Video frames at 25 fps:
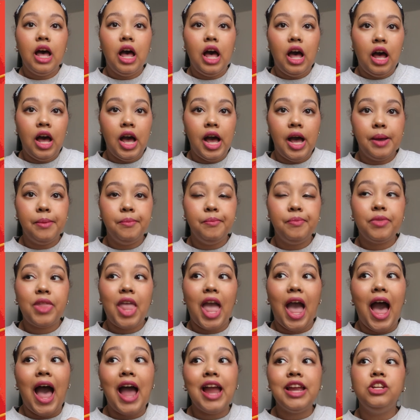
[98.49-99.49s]

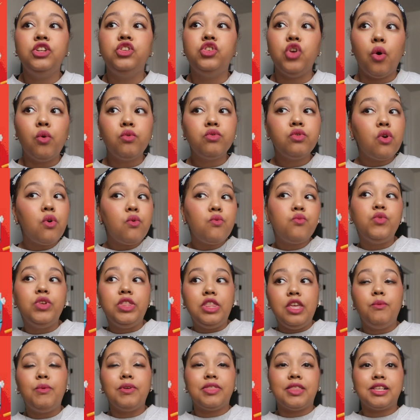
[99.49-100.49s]
I don't know
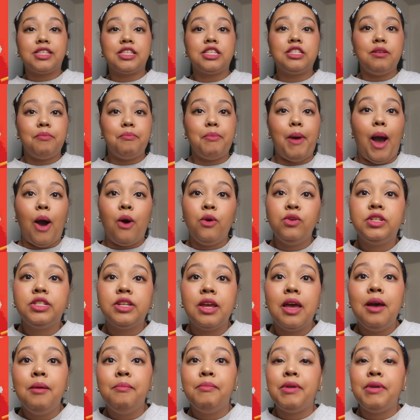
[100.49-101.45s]
really what this is about,